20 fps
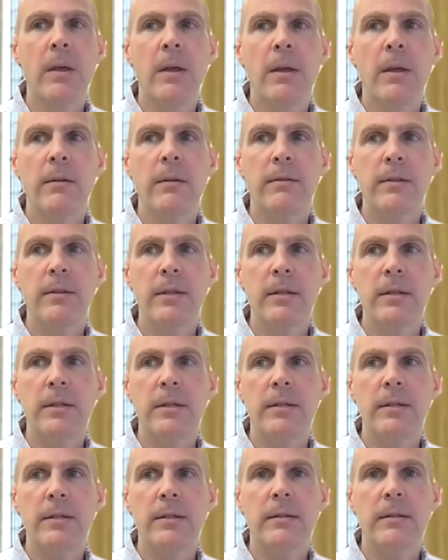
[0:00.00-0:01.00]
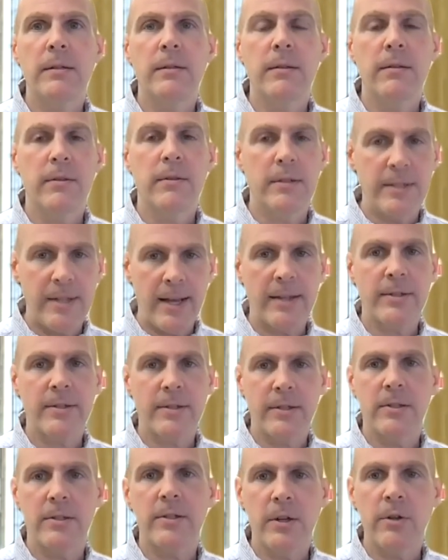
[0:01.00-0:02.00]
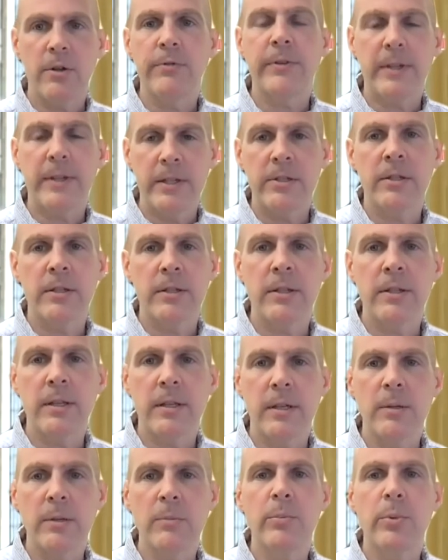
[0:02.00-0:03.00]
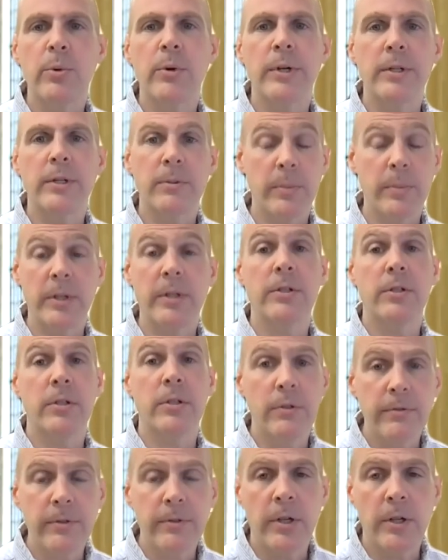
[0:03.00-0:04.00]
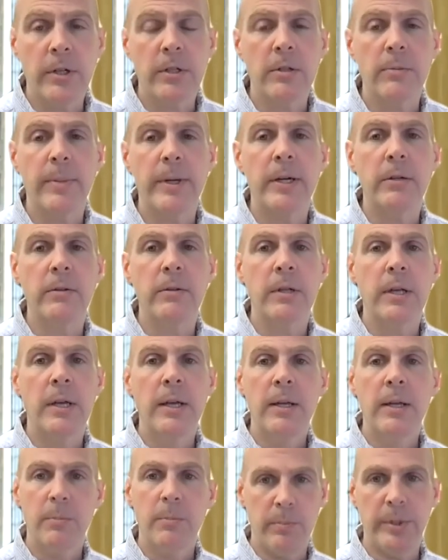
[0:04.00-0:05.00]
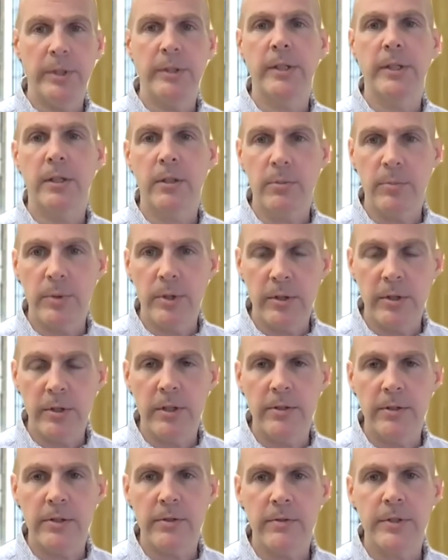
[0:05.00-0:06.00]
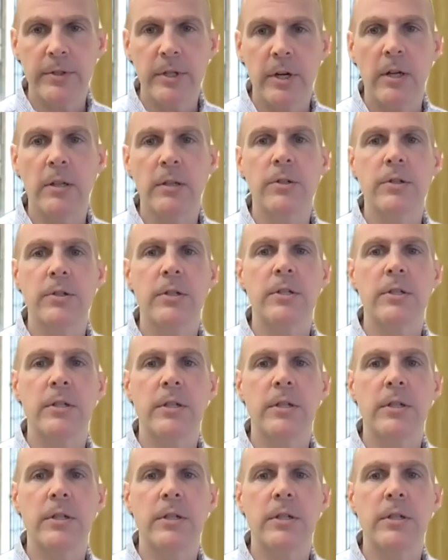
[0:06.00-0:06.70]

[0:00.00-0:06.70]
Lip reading: the text itself isn't the endpoint, but as you've talked about, building communities of scholars is an